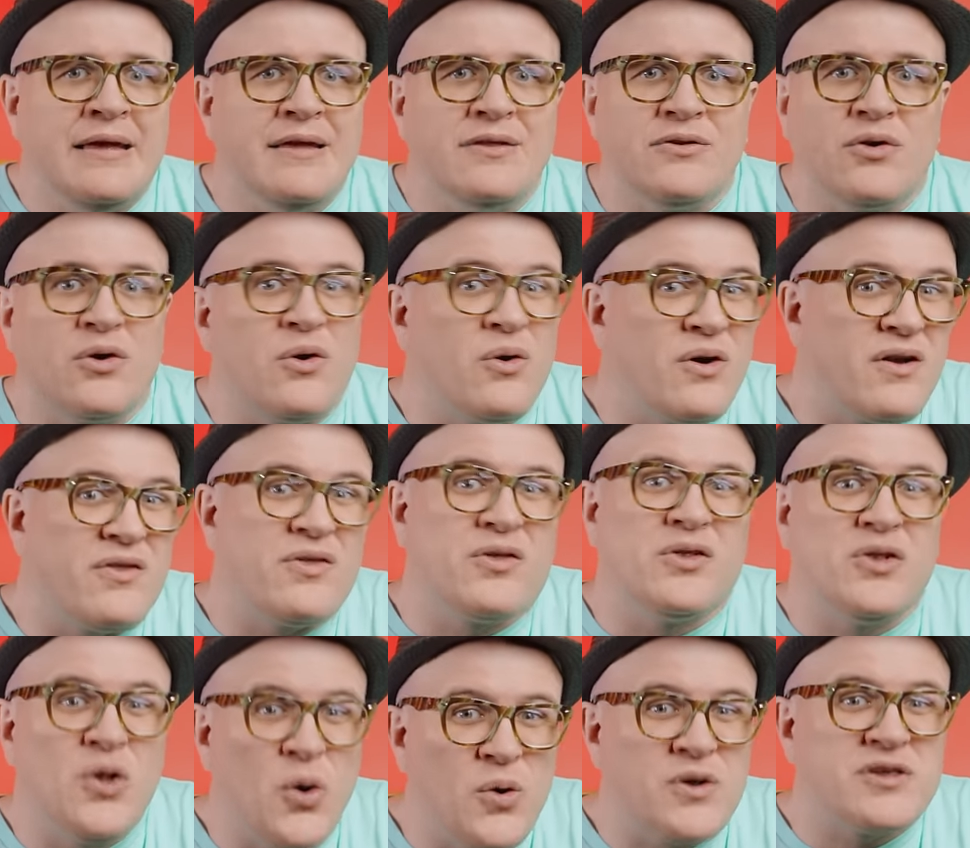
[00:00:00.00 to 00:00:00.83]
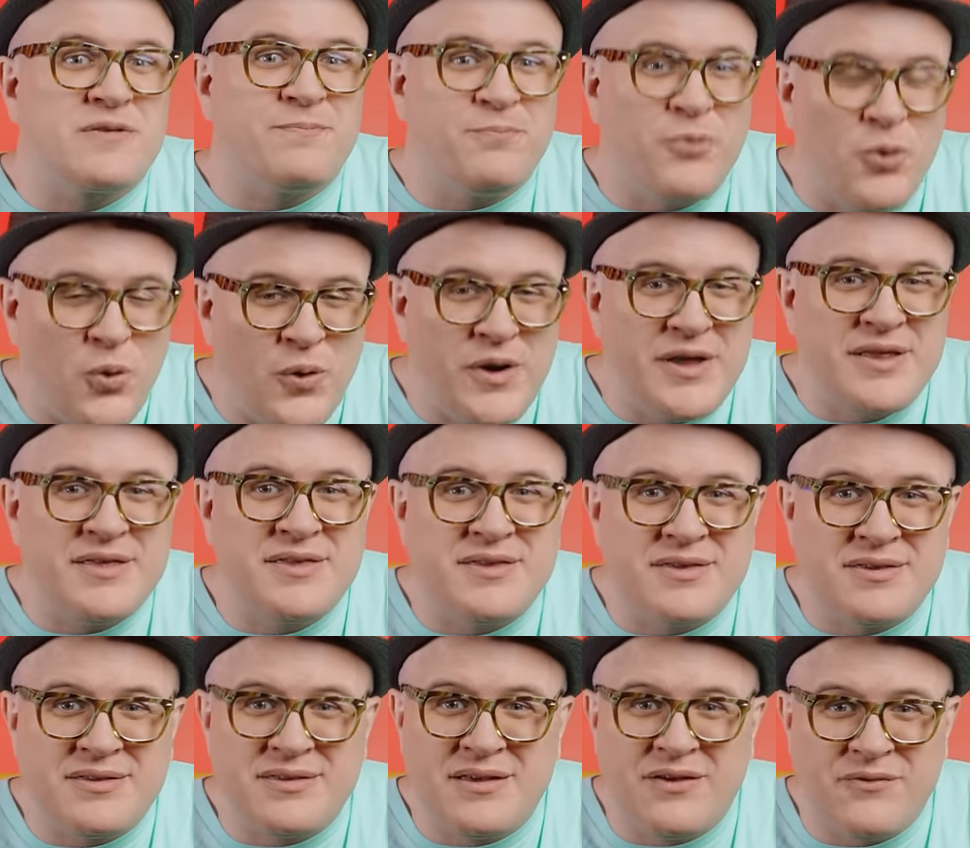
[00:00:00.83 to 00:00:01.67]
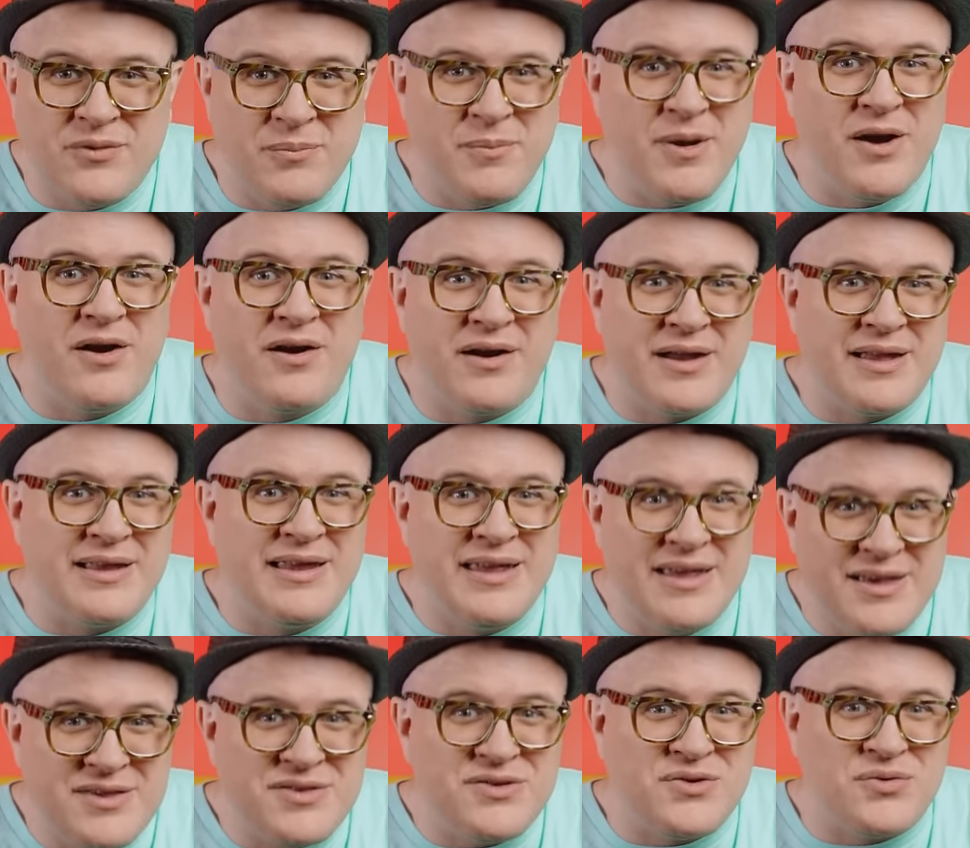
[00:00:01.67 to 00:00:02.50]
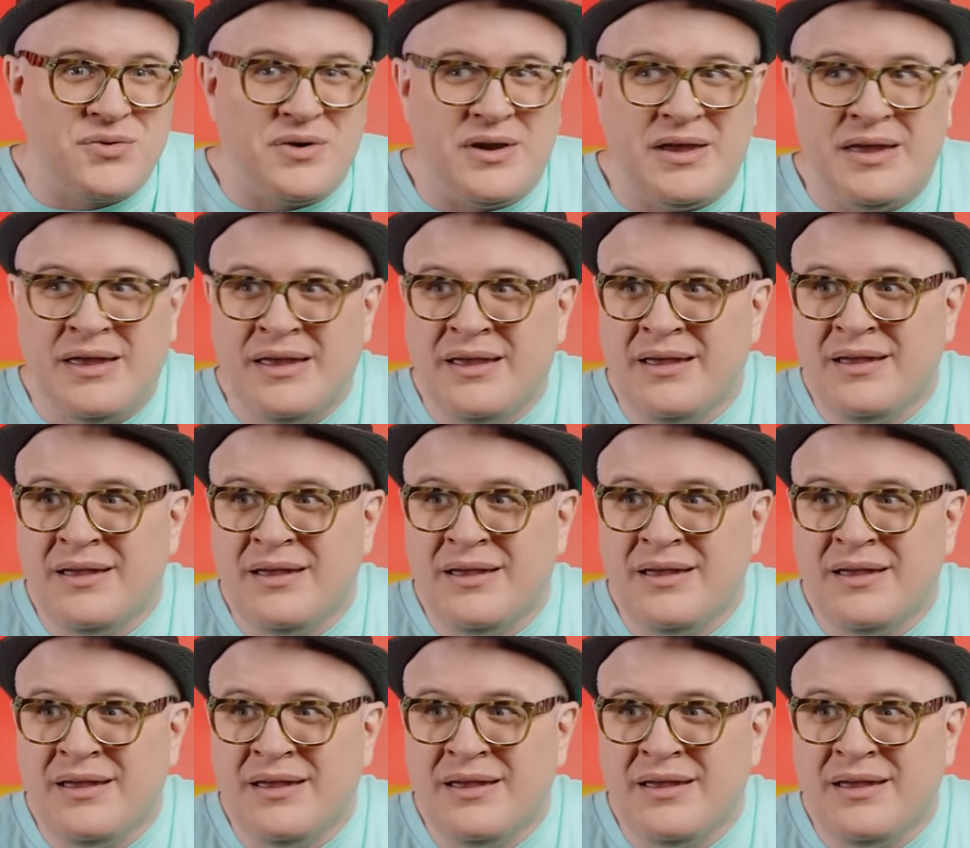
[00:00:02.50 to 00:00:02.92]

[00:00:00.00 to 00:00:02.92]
during one of the lowest points of American history,